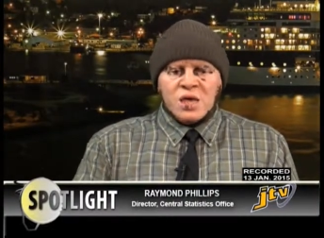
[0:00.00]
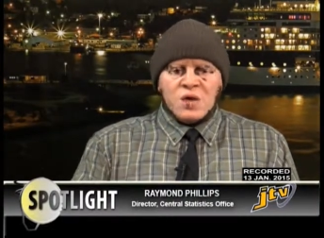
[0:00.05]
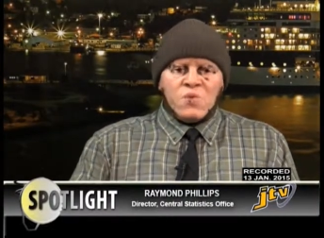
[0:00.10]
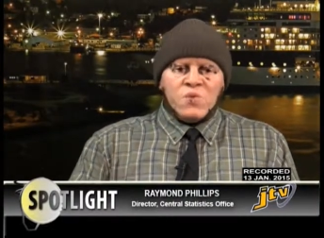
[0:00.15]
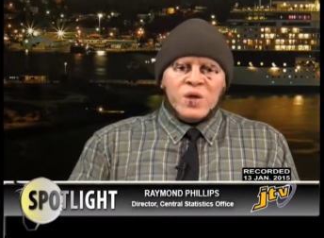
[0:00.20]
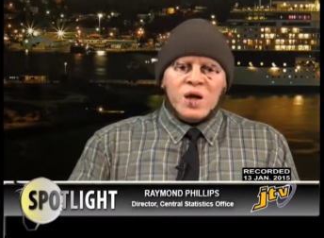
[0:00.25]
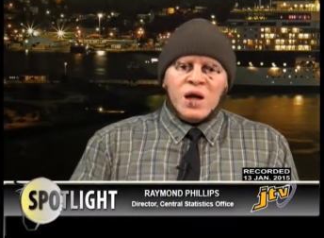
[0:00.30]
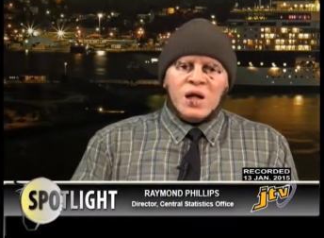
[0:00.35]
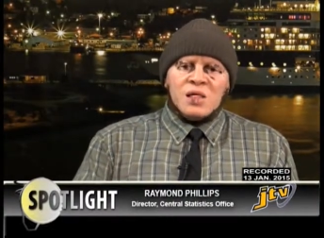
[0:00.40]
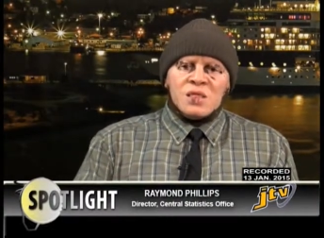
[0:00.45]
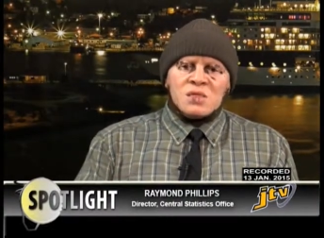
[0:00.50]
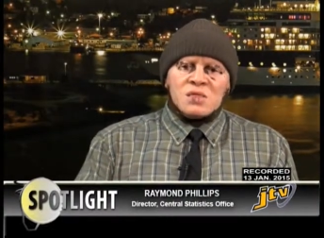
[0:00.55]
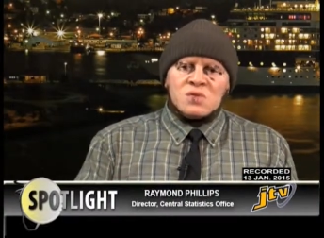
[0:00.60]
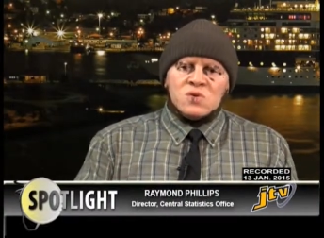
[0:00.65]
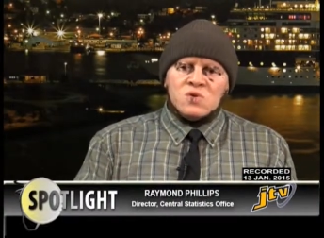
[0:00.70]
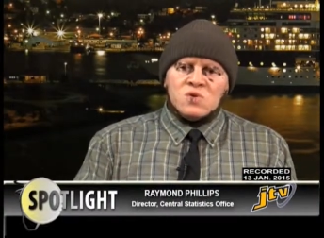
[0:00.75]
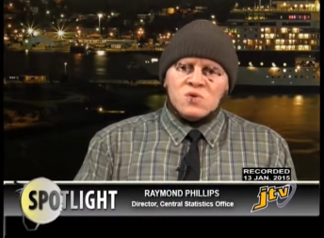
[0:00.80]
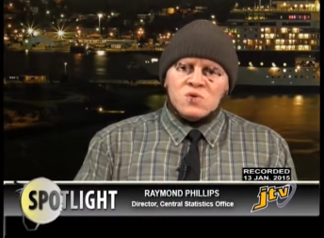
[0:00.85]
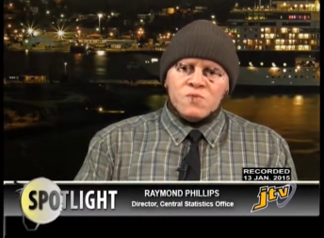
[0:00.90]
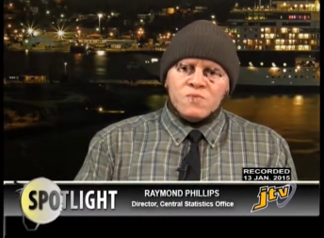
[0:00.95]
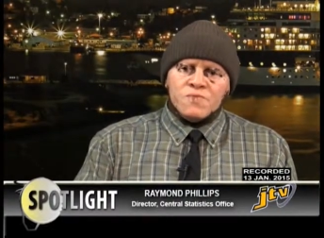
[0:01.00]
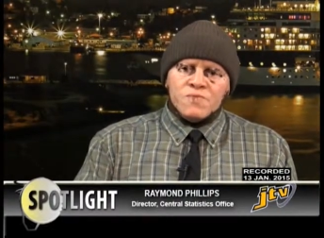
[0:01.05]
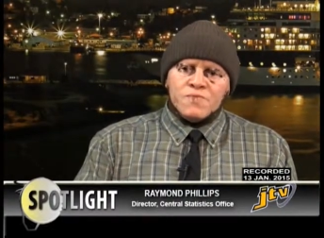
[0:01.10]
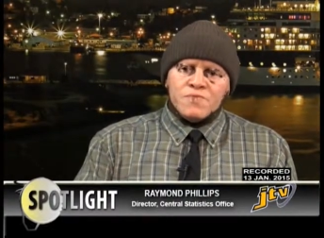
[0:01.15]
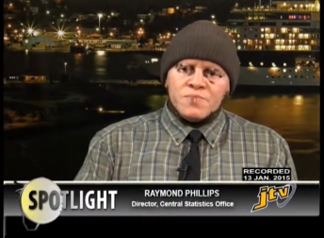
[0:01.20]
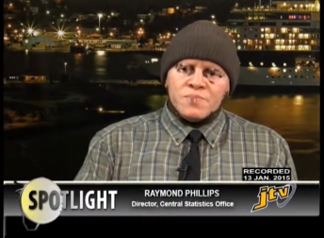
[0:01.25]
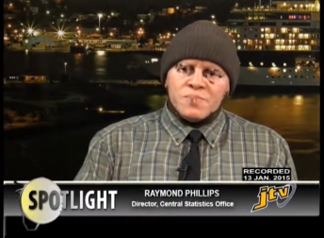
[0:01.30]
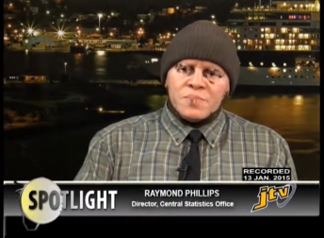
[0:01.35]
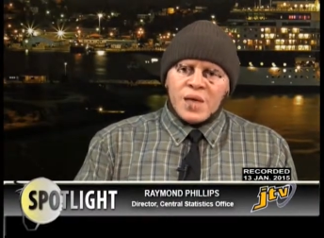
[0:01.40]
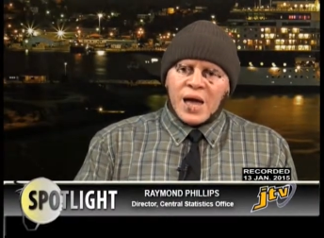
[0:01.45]
We also
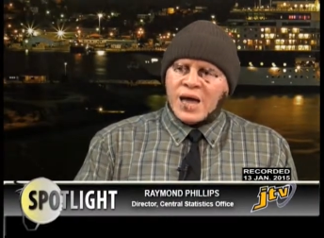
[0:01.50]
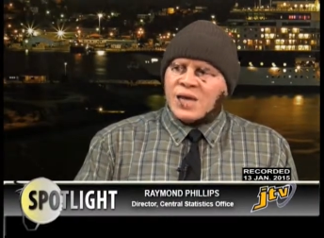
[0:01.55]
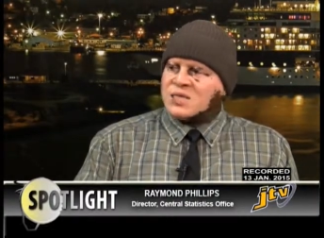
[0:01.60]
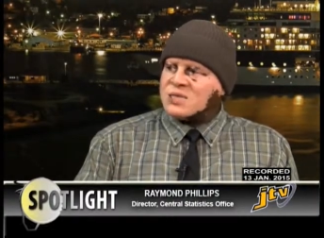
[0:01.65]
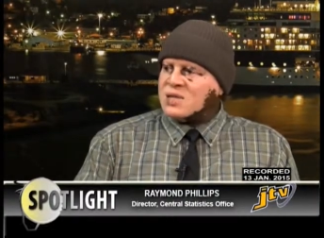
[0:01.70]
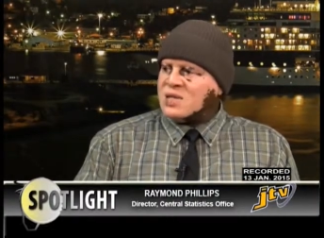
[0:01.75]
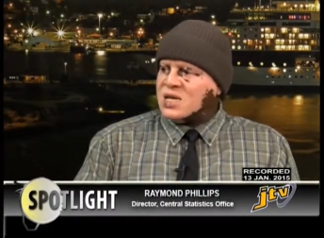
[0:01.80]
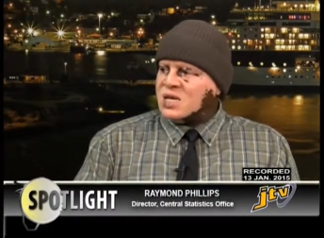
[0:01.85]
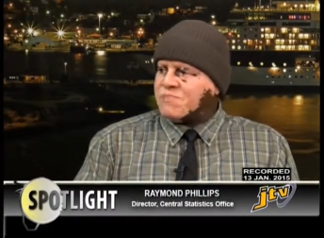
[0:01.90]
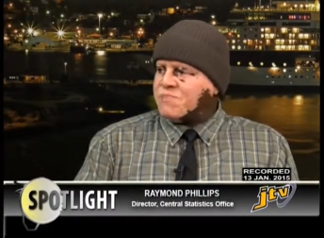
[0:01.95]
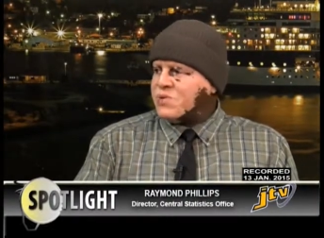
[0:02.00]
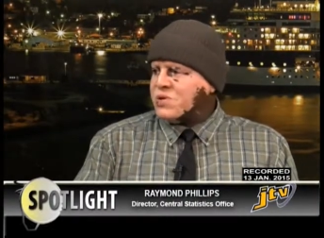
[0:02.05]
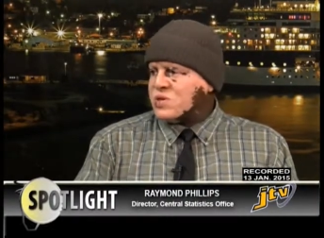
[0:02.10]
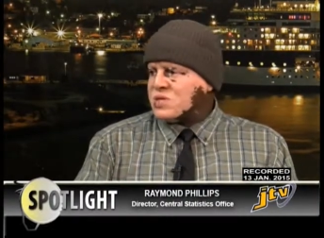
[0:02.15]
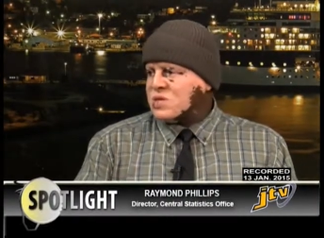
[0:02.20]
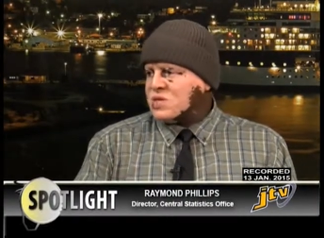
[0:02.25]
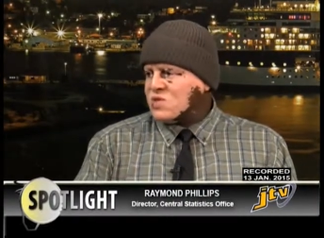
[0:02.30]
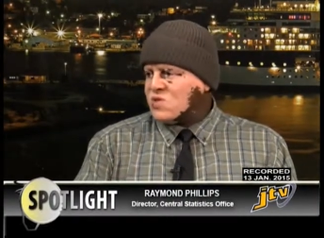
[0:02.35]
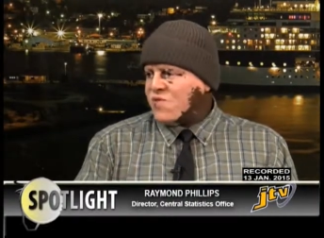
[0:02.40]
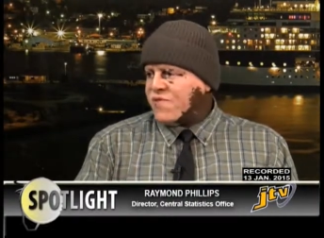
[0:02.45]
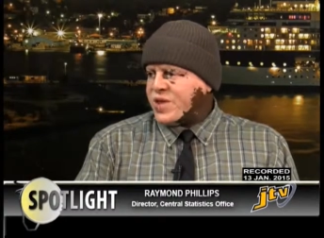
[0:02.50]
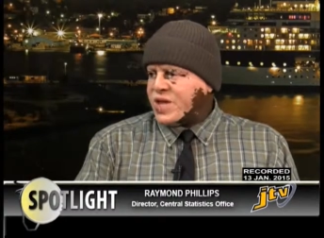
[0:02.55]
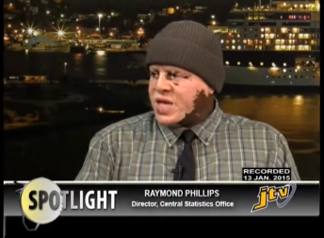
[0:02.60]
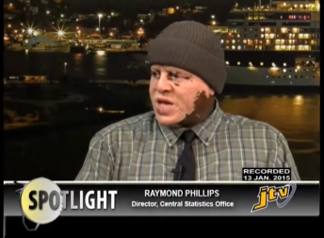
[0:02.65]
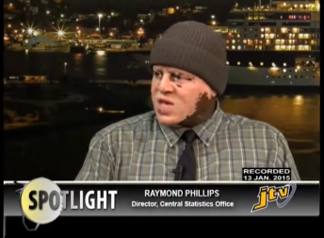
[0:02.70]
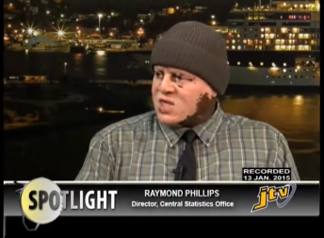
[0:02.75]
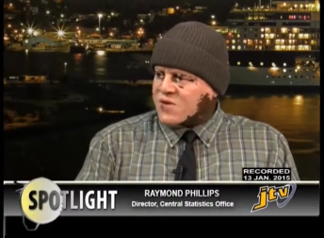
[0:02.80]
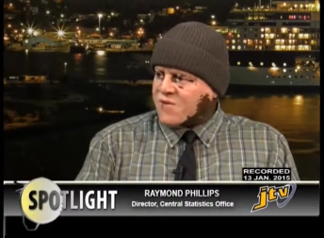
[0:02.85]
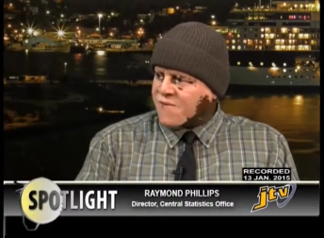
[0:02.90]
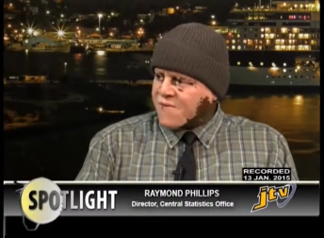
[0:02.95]
isolate persons over
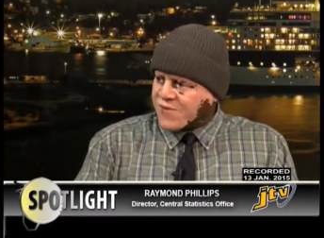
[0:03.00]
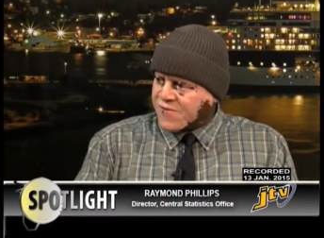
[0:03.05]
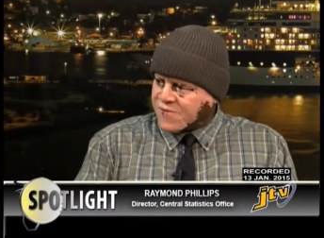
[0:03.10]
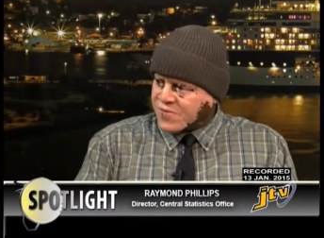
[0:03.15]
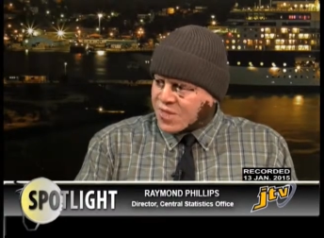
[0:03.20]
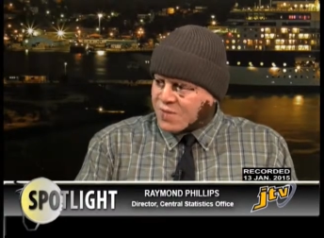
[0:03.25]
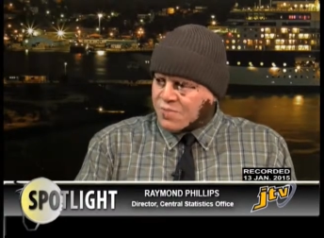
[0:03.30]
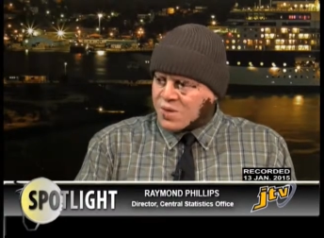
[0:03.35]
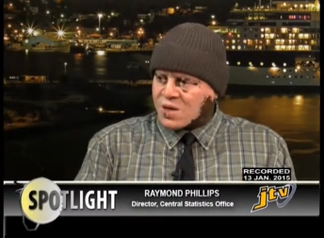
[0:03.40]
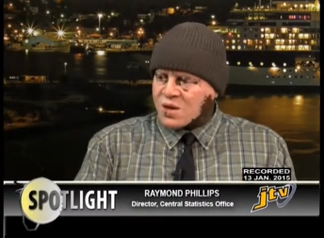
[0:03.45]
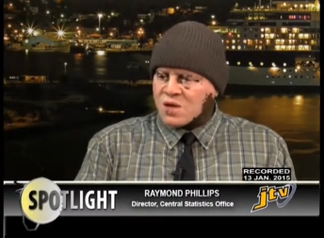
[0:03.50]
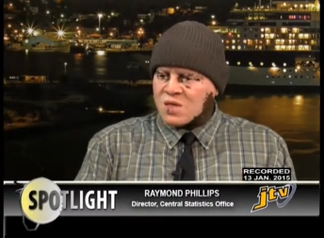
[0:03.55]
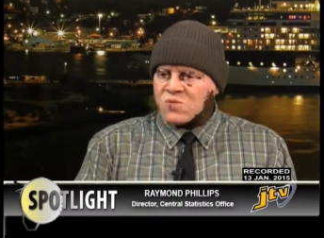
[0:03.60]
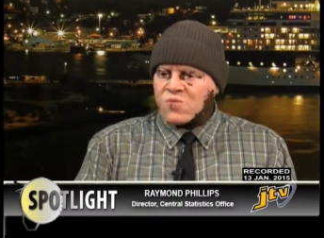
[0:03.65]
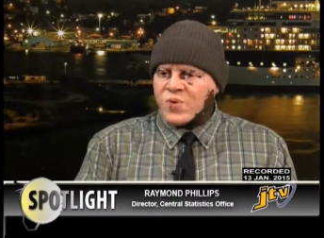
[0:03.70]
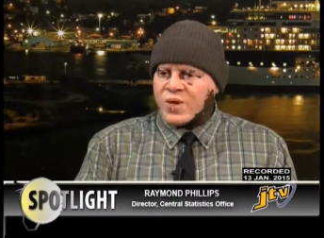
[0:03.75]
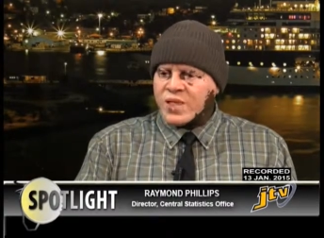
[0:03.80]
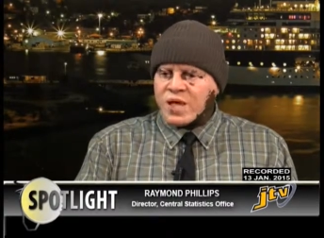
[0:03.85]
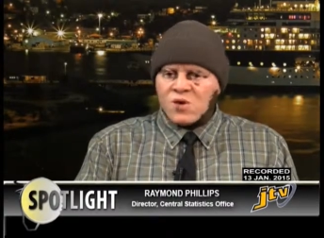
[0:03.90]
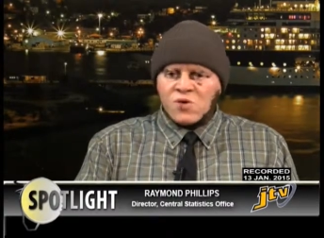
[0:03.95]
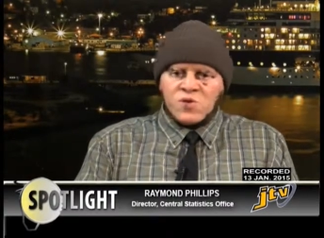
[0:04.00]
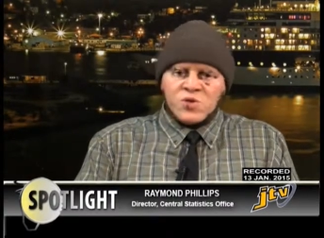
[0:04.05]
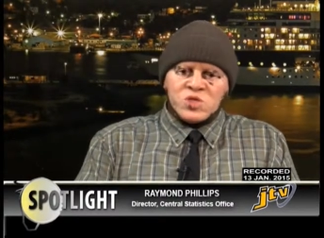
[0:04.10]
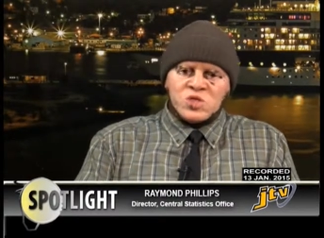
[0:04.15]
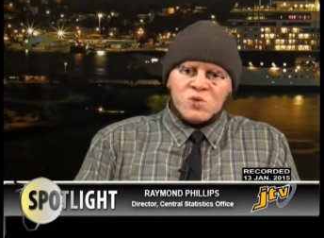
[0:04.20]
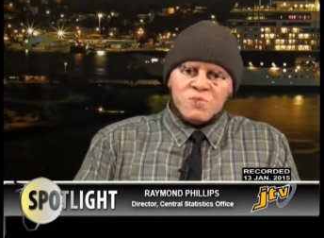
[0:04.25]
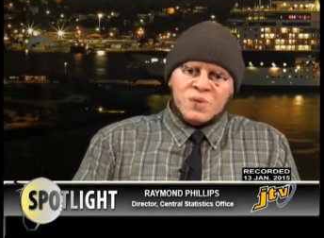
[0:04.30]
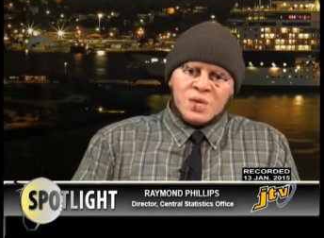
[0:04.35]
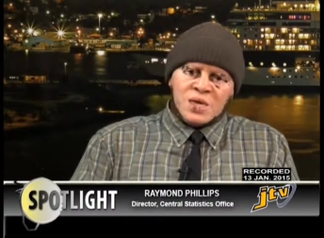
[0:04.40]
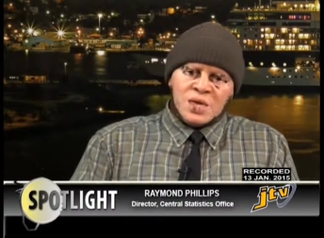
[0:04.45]
the age of 15 because we're not going
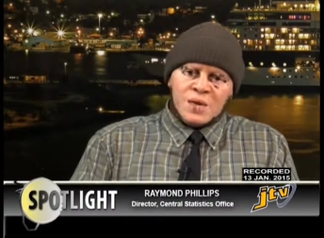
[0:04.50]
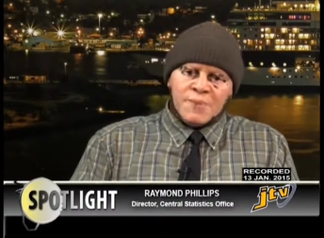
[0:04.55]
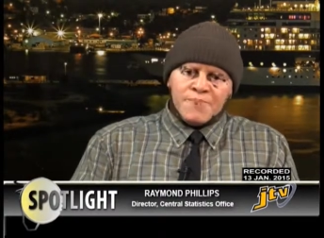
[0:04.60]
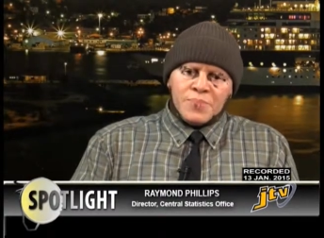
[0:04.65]
to be